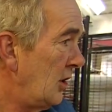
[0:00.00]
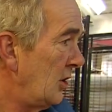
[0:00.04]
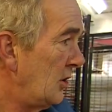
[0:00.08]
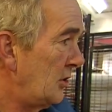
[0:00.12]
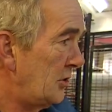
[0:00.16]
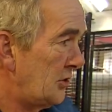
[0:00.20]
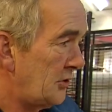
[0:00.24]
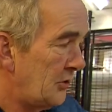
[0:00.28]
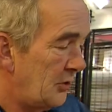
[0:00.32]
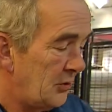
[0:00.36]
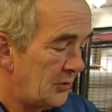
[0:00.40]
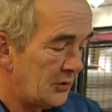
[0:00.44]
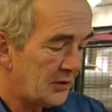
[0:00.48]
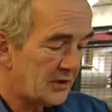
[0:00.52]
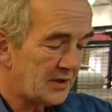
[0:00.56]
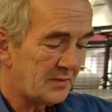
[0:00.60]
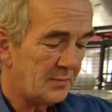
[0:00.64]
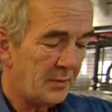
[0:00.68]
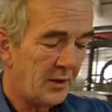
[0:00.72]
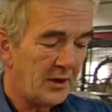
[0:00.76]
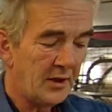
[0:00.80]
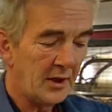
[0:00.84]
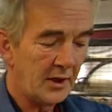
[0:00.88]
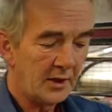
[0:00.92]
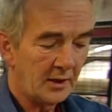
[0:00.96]
through the
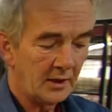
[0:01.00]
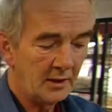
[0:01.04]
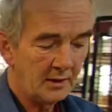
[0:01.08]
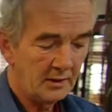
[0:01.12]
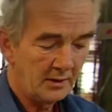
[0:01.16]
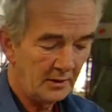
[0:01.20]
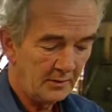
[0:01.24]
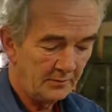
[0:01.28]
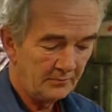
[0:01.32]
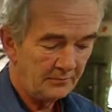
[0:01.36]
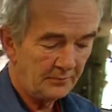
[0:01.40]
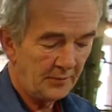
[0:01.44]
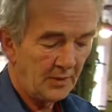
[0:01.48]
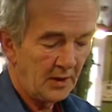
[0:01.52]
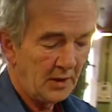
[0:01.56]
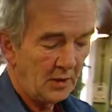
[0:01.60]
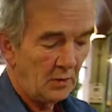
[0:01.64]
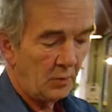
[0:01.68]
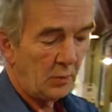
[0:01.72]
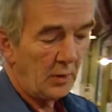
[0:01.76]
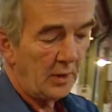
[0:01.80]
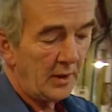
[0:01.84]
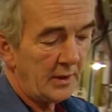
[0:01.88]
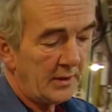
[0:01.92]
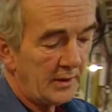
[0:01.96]
spinning,
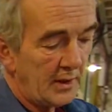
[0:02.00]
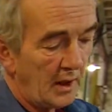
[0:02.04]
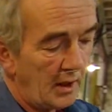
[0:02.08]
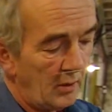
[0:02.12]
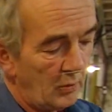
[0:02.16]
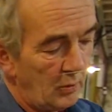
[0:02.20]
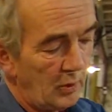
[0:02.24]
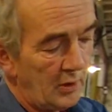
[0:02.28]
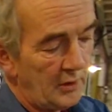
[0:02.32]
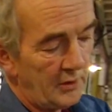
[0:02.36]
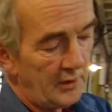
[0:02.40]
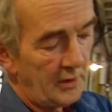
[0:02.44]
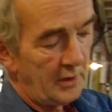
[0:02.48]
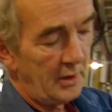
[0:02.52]
we end up with